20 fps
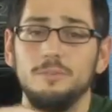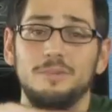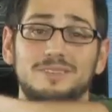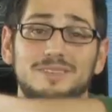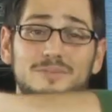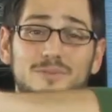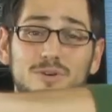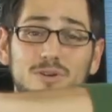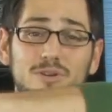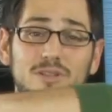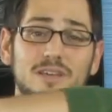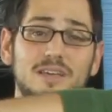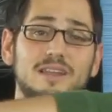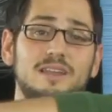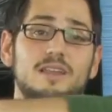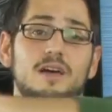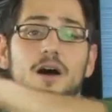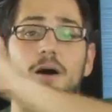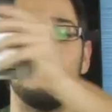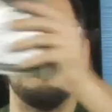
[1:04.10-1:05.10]
bit different. We're going
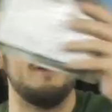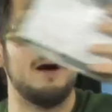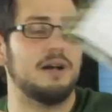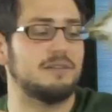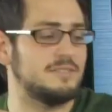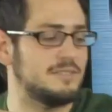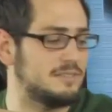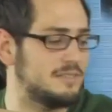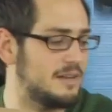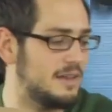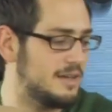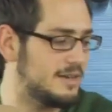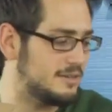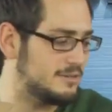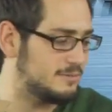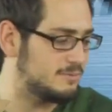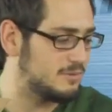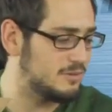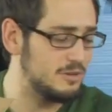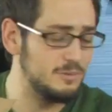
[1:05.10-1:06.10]
to look at an unboxing today
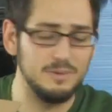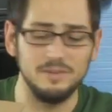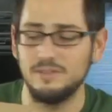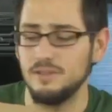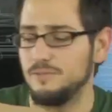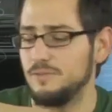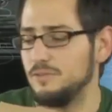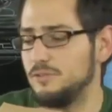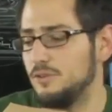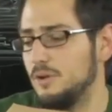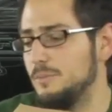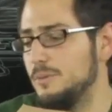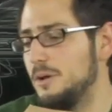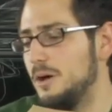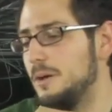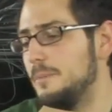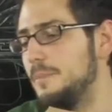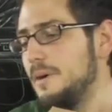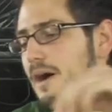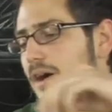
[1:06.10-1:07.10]
because it's a little bit different. So I'm going
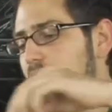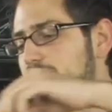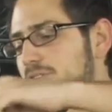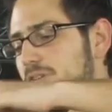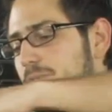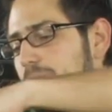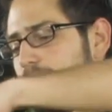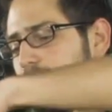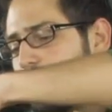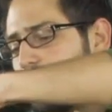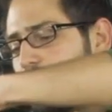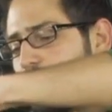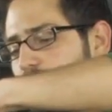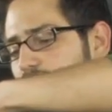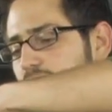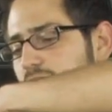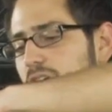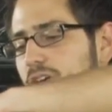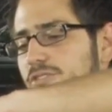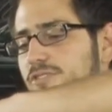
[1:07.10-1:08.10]
to unbox it,
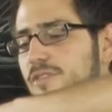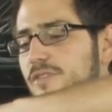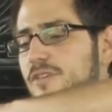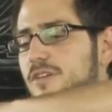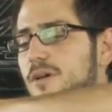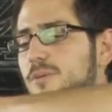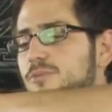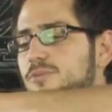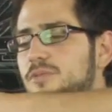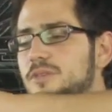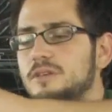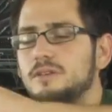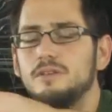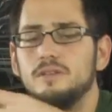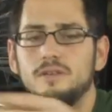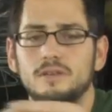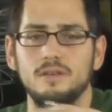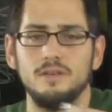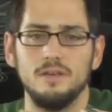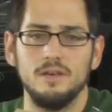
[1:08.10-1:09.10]
show you all the stuff that comes with it.
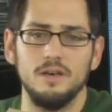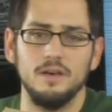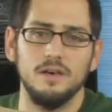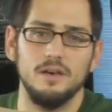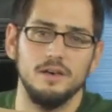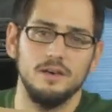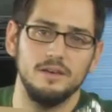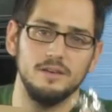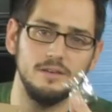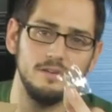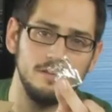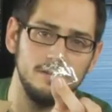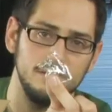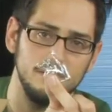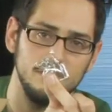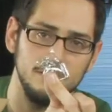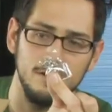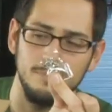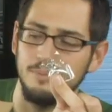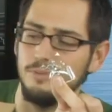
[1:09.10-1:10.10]
A uh,
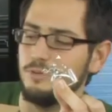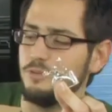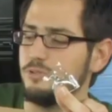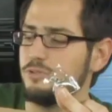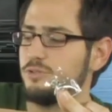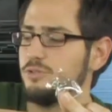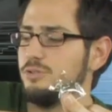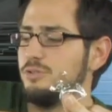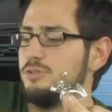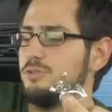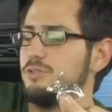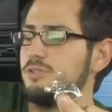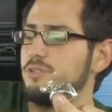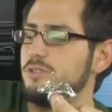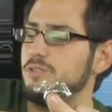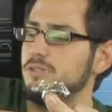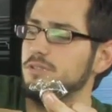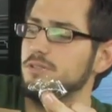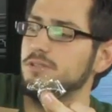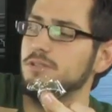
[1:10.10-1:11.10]
couple little
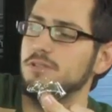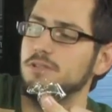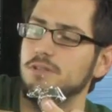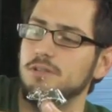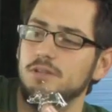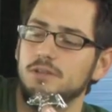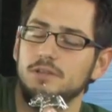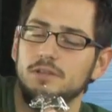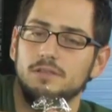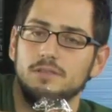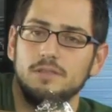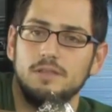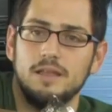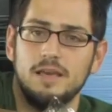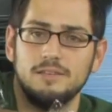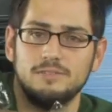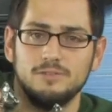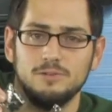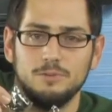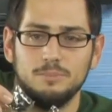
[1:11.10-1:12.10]
screws, the
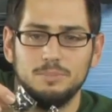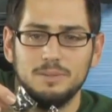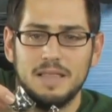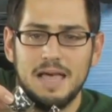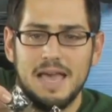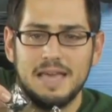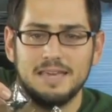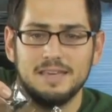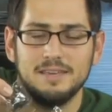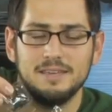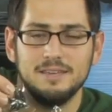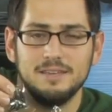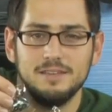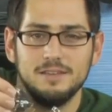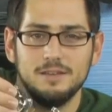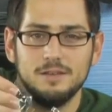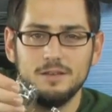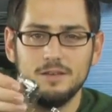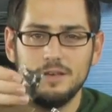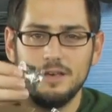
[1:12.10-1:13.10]
nice little black
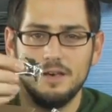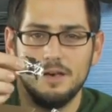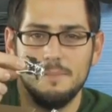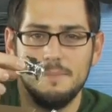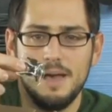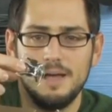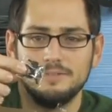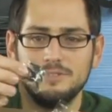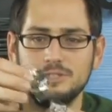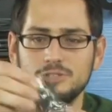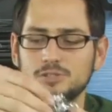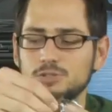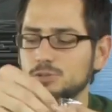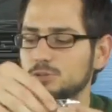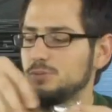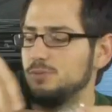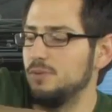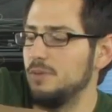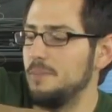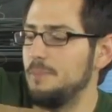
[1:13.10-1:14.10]
uh, mounting
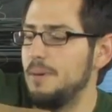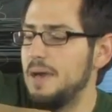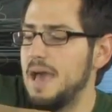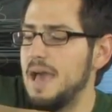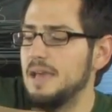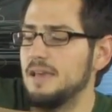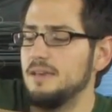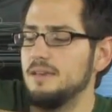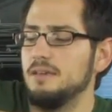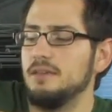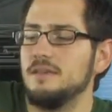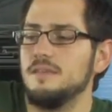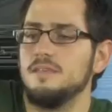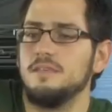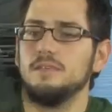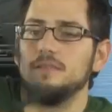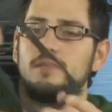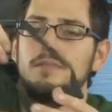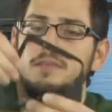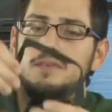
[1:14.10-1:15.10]
screws for the back,
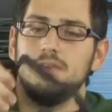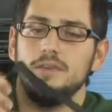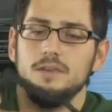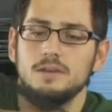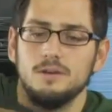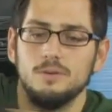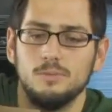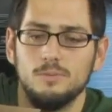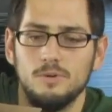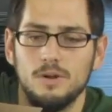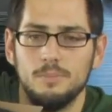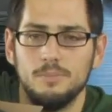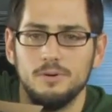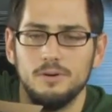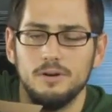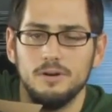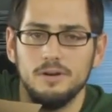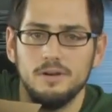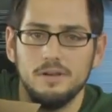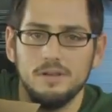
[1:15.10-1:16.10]
the
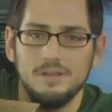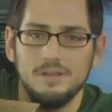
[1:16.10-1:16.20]
rubber